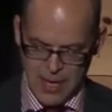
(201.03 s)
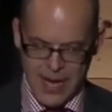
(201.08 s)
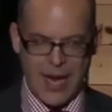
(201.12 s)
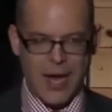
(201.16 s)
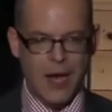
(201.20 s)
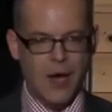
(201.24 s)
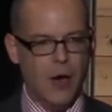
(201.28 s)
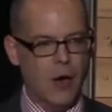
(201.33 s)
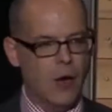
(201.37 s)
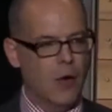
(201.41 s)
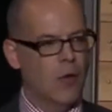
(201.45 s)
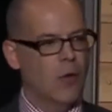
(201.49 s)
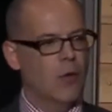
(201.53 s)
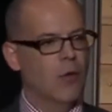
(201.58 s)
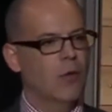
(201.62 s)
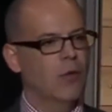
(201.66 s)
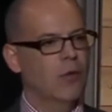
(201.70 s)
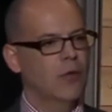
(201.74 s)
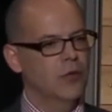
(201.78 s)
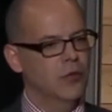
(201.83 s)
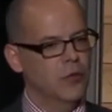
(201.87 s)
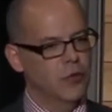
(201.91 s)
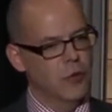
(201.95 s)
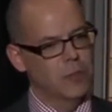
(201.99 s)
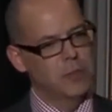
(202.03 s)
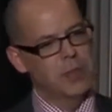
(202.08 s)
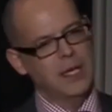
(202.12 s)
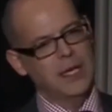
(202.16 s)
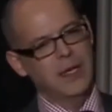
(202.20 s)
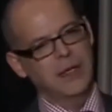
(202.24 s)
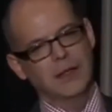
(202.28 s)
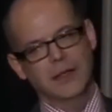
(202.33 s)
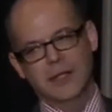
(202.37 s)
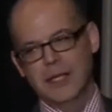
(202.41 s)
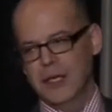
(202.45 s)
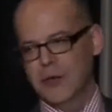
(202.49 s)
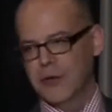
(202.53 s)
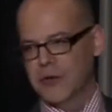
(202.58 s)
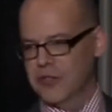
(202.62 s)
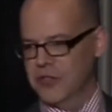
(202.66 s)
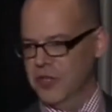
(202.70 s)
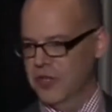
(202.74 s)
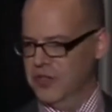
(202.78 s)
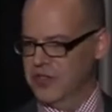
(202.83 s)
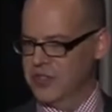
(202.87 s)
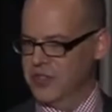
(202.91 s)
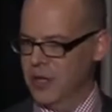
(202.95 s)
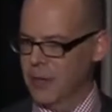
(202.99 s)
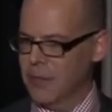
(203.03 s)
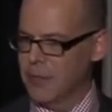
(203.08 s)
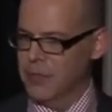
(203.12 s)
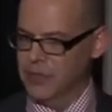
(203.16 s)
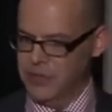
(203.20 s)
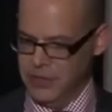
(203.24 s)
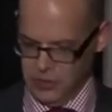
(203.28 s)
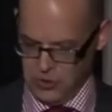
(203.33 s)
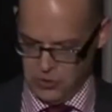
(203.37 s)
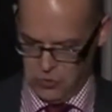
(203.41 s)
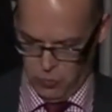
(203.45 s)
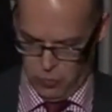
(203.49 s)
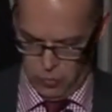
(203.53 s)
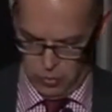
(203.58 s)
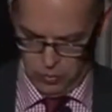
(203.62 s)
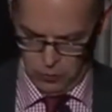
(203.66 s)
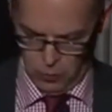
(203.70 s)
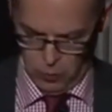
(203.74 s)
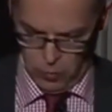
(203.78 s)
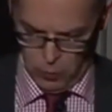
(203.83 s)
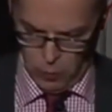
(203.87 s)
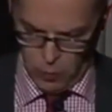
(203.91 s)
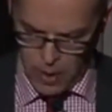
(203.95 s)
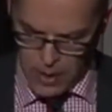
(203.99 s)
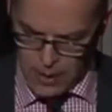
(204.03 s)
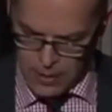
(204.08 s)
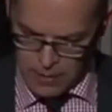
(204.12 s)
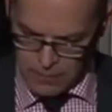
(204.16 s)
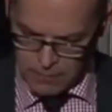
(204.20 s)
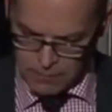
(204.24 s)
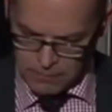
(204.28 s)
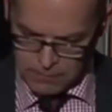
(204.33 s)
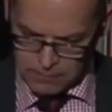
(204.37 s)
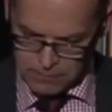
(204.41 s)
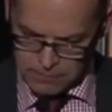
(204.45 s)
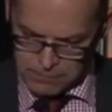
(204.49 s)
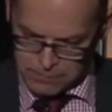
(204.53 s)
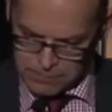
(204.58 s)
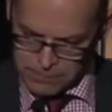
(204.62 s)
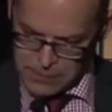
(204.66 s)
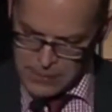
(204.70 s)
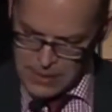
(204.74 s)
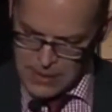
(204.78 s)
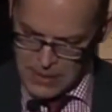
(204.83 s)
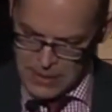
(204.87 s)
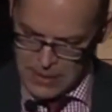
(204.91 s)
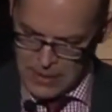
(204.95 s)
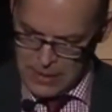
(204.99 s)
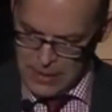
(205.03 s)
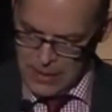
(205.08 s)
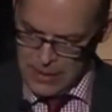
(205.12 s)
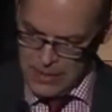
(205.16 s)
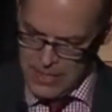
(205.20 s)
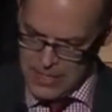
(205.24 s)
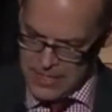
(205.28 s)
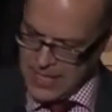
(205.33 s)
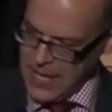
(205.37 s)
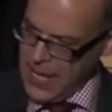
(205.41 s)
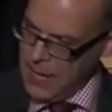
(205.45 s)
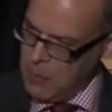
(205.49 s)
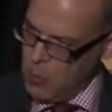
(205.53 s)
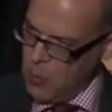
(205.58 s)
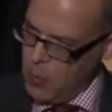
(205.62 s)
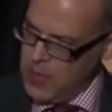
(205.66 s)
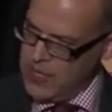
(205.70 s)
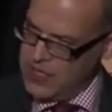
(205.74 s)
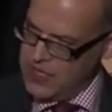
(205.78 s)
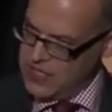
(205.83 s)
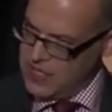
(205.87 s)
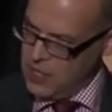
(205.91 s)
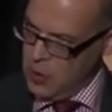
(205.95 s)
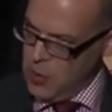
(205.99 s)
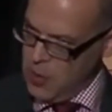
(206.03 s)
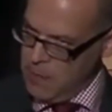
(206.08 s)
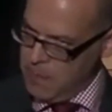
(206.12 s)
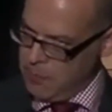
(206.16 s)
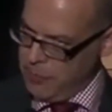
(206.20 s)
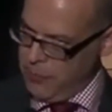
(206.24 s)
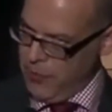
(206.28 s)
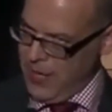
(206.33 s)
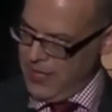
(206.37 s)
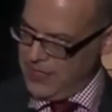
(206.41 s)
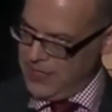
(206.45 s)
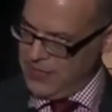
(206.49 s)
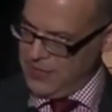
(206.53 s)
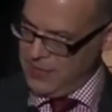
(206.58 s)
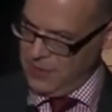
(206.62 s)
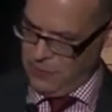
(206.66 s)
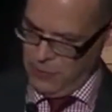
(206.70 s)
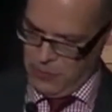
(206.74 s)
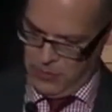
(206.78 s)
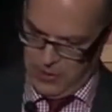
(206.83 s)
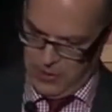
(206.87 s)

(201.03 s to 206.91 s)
how European leaders had stumbled into World War I. He came away so impressed